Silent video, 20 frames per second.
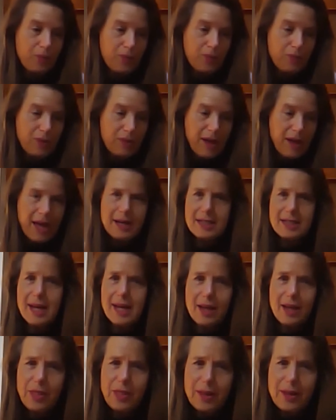
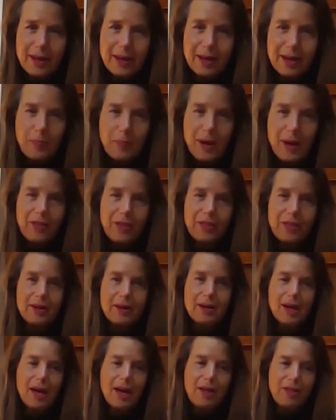and thinking about the
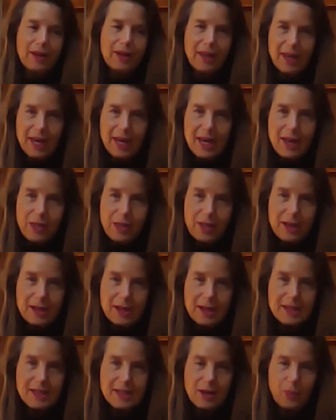key
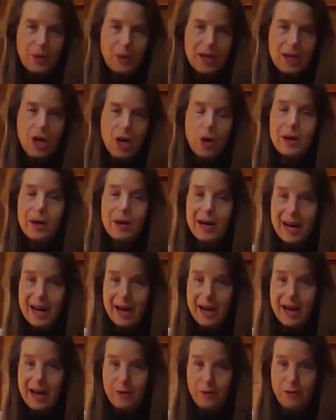things that we know and
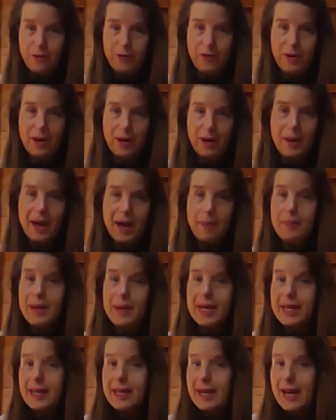love about
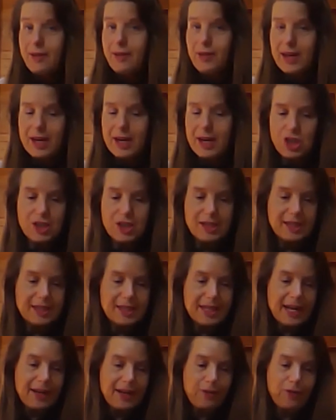making aviation
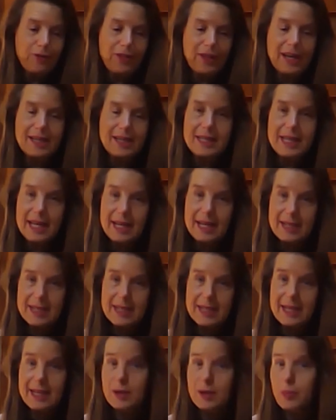safe. That's
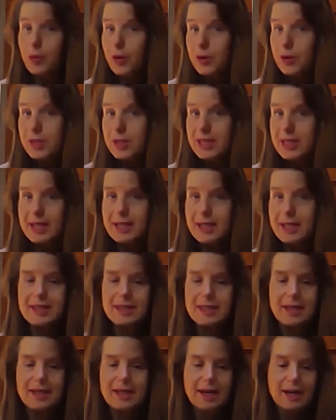end-to-end process,
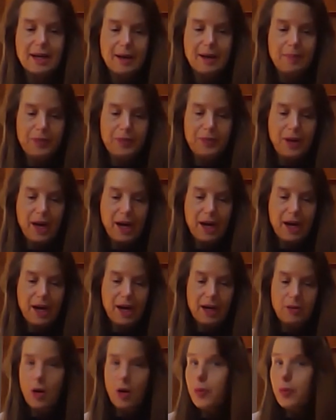
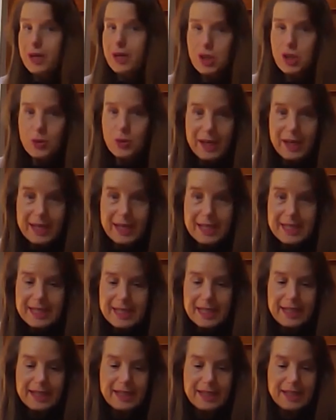operational
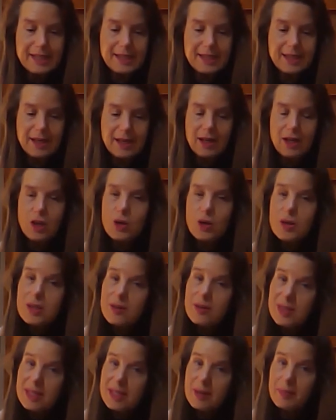excellence, use of
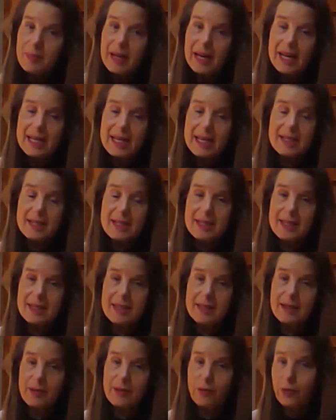simulators
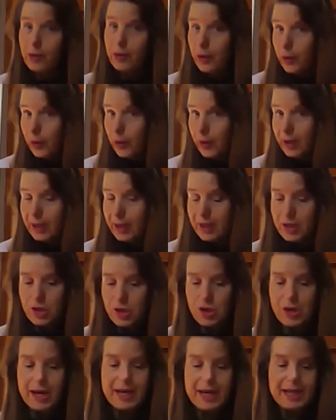for learning and
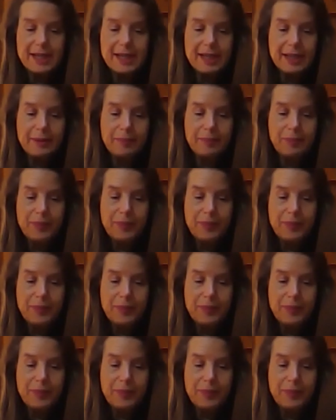training,